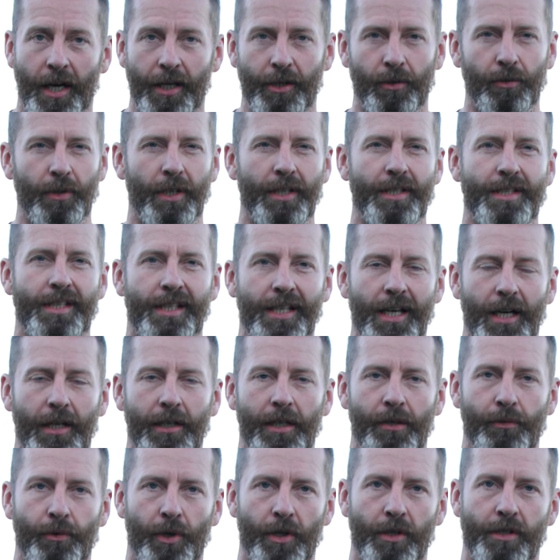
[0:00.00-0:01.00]
I don't like to
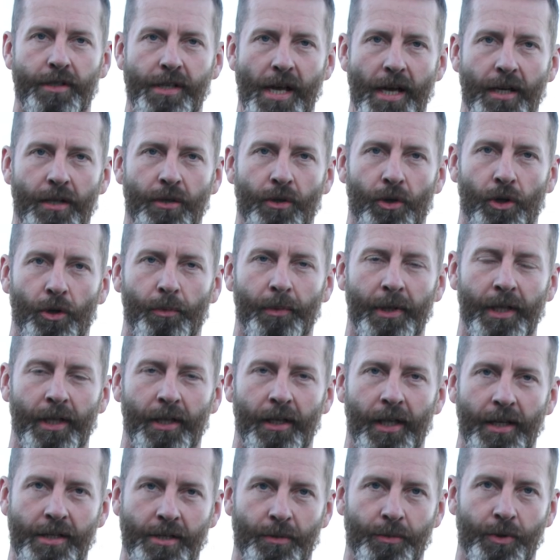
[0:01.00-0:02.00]
carry a rucksack normally
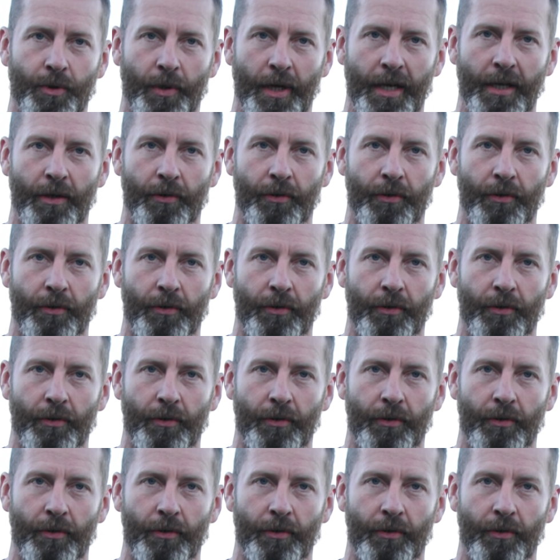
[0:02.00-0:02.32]
unless I'm going